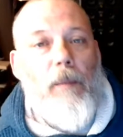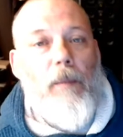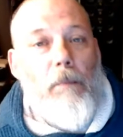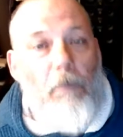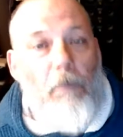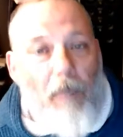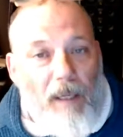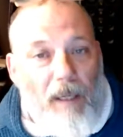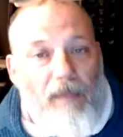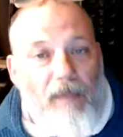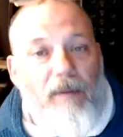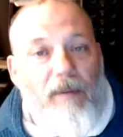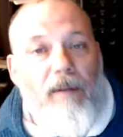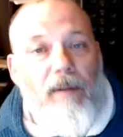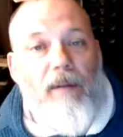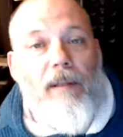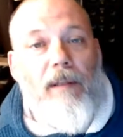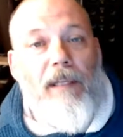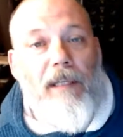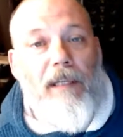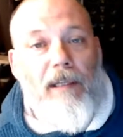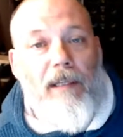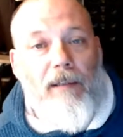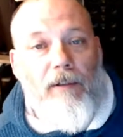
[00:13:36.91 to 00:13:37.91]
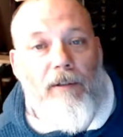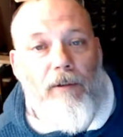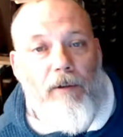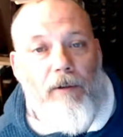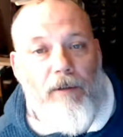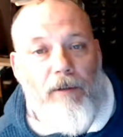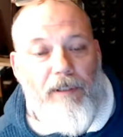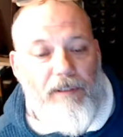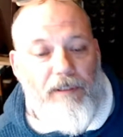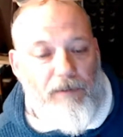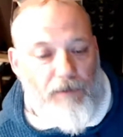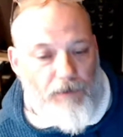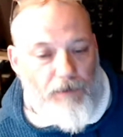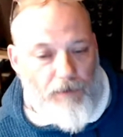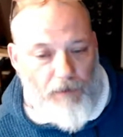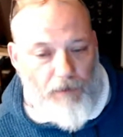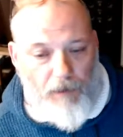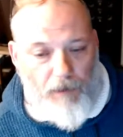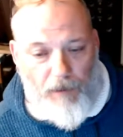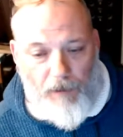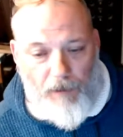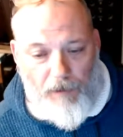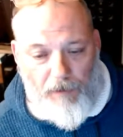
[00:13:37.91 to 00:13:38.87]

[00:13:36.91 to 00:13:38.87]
monthly increase